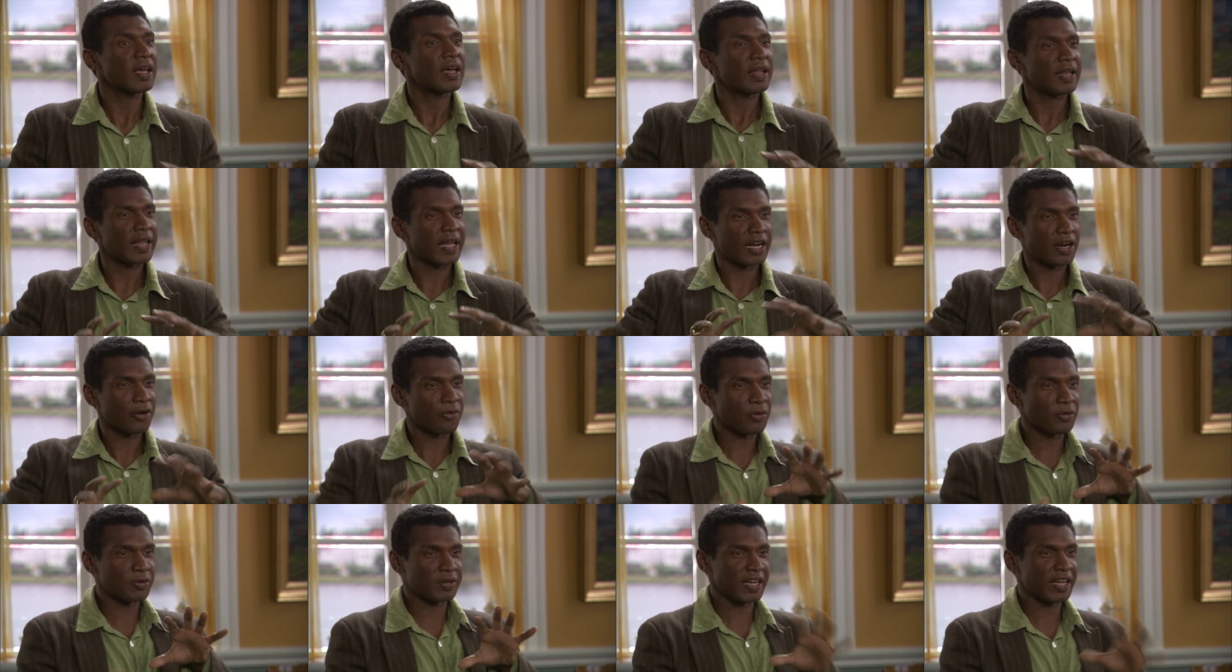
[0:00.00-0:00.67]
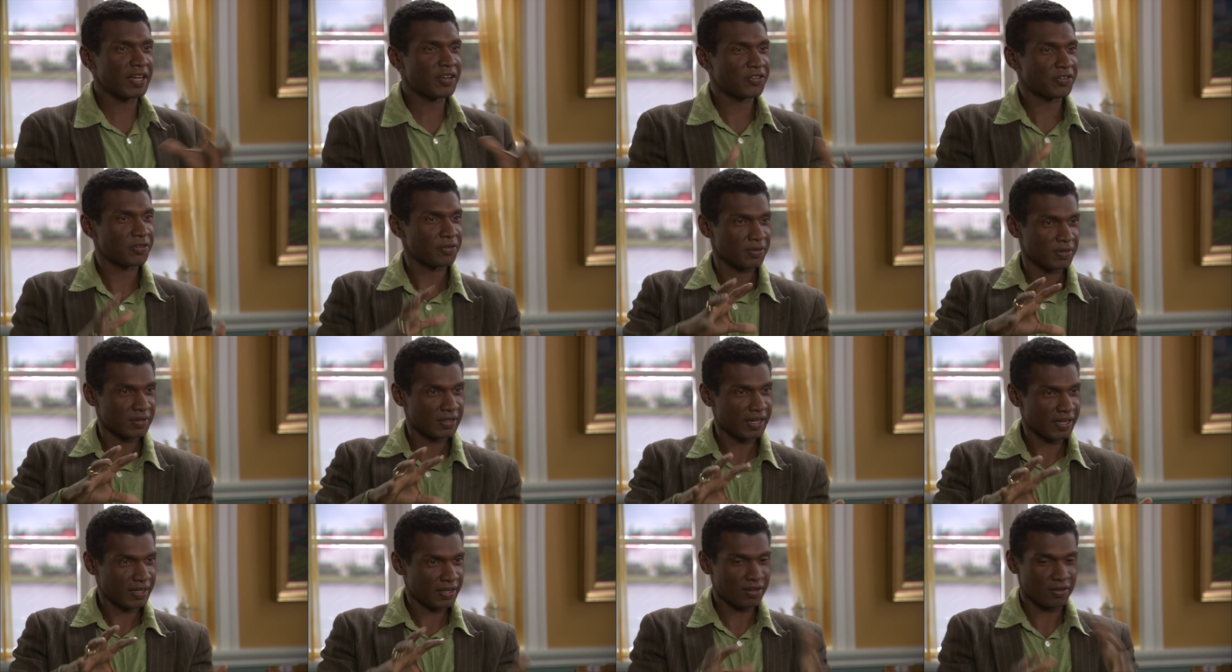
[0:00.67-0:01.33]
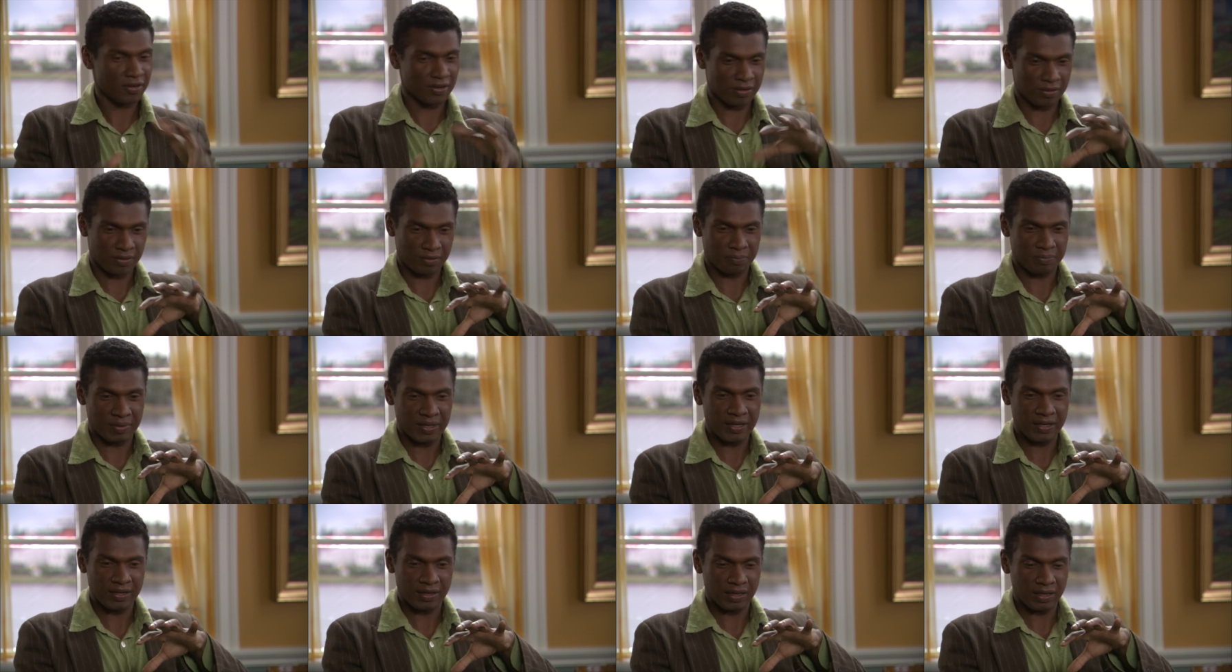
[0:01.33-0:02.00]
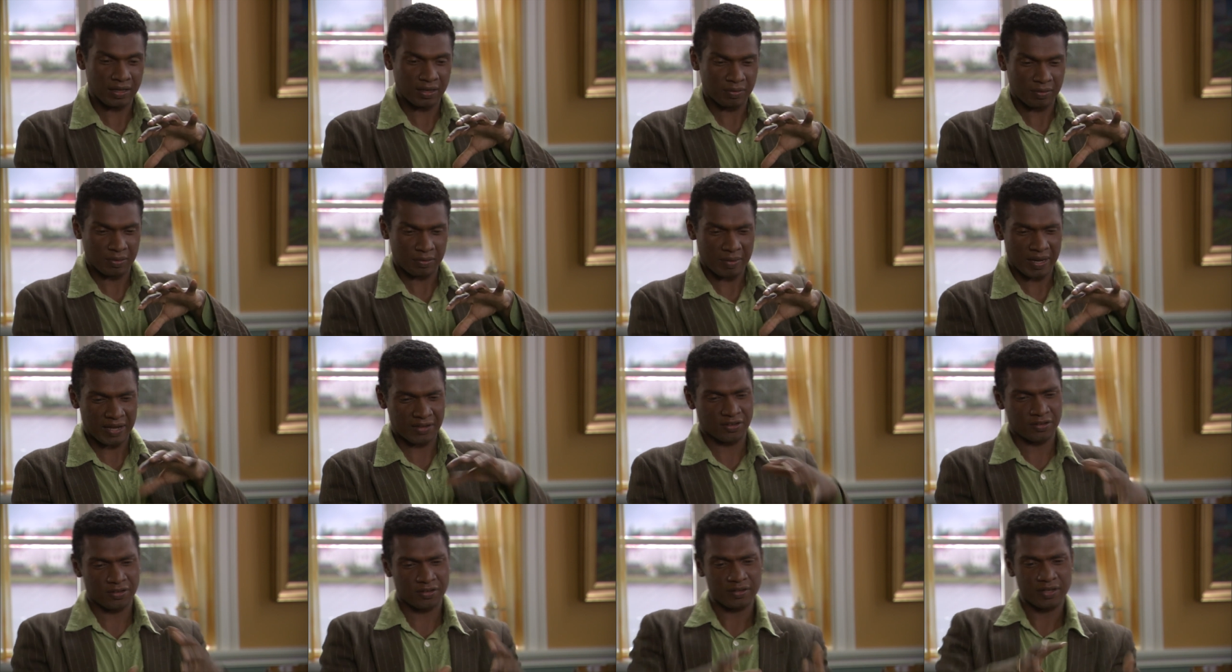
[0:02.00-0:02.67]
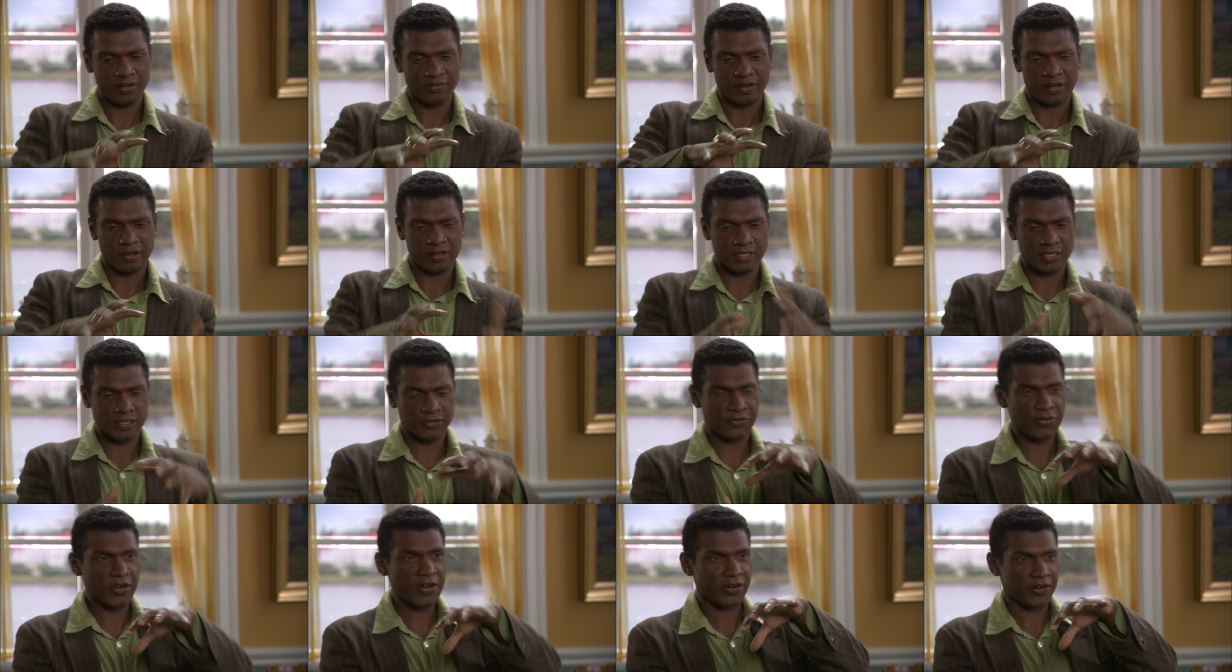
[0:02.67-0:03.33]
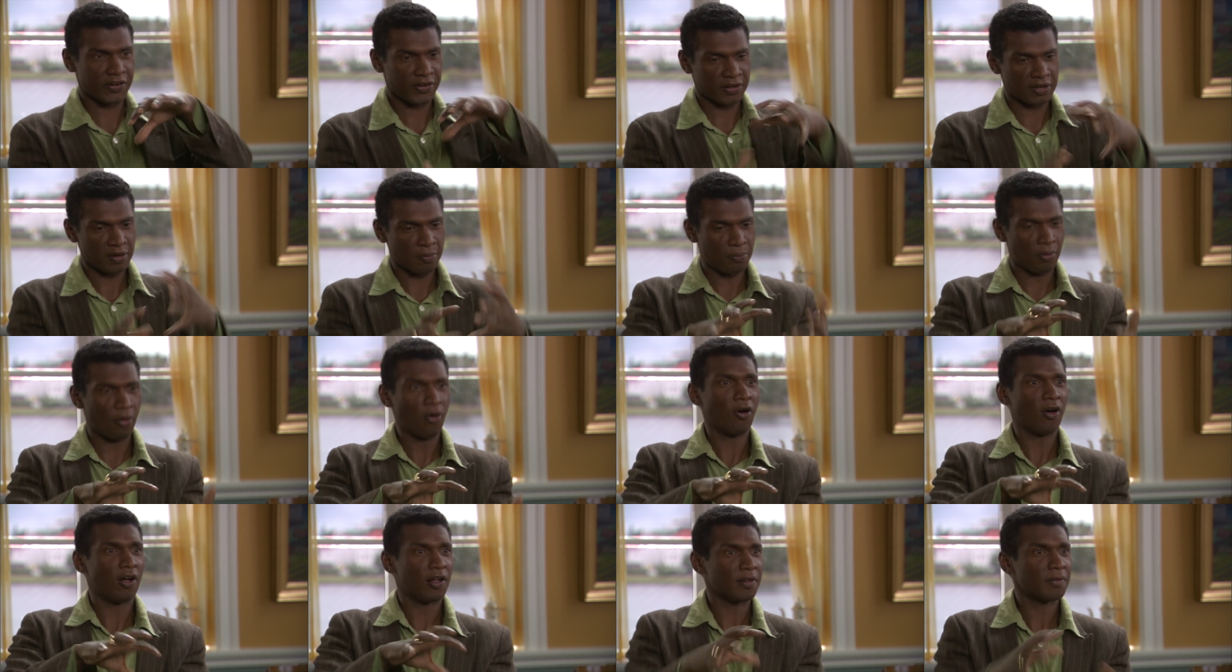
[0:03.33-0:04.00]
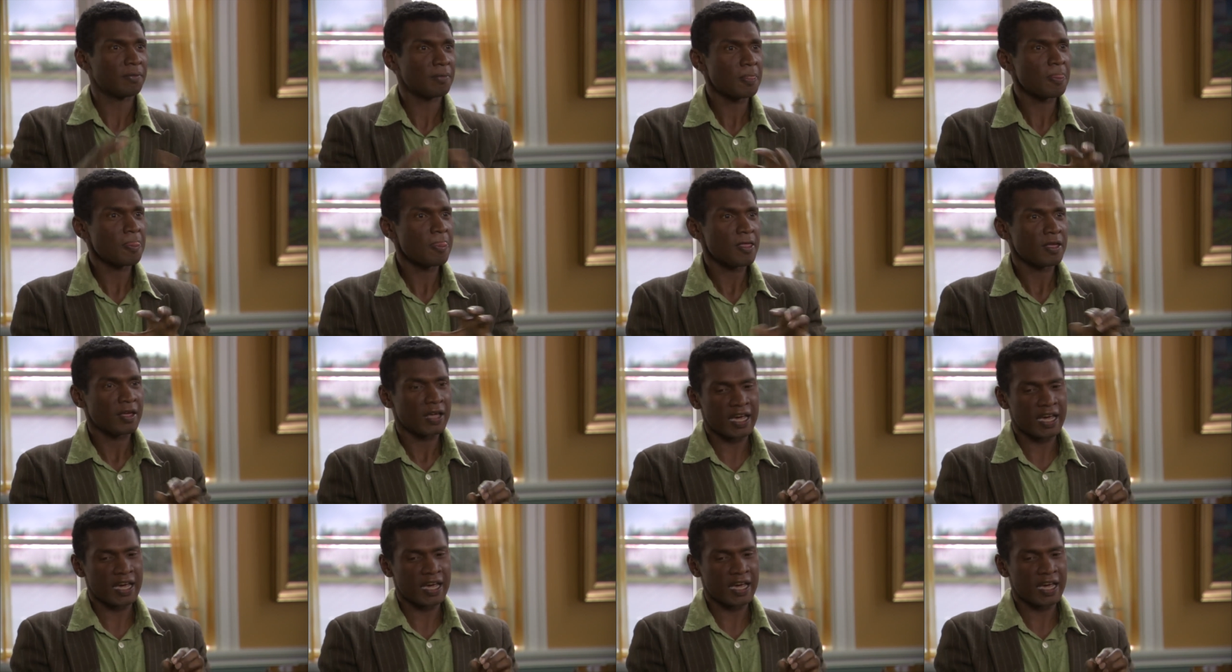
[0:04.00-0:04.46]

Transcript: like a rotational, like, you know, being, imagine you lived on a sphere, on a ball.